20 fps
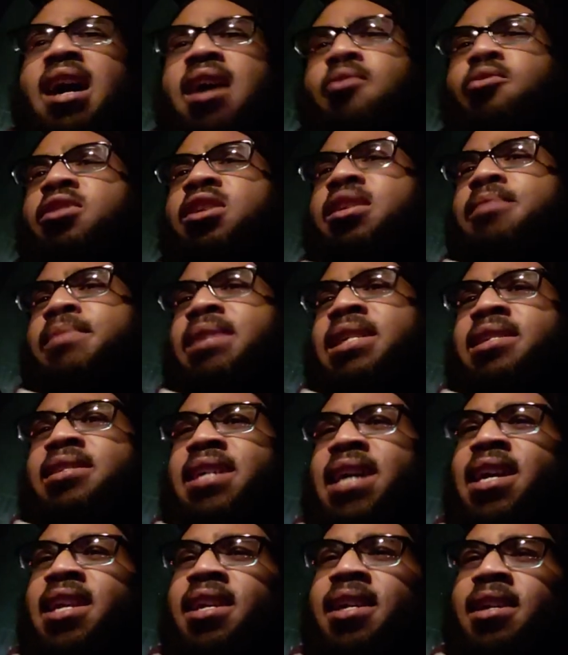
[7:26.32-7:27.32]
I wouldn't be
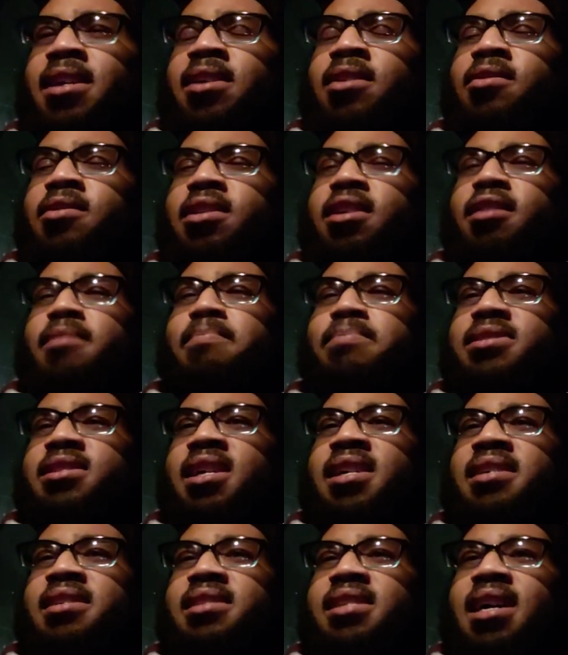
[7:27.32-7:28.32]
dating you. You're
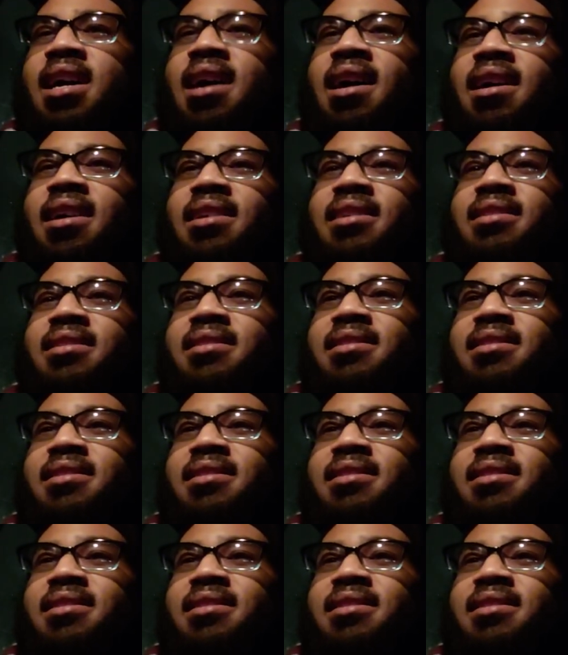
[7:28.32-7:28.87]
plus size.